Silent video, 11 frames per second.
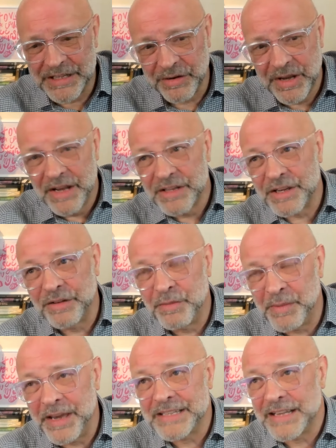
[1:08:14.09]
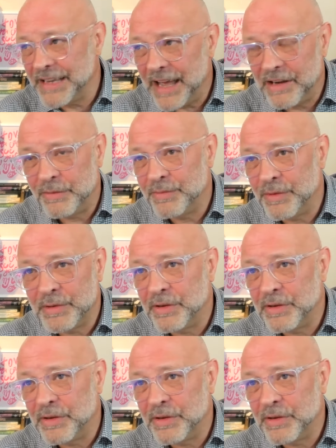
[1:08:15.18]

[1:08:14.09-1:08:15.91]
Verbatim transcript: So so for me, it's like yeah, look, look,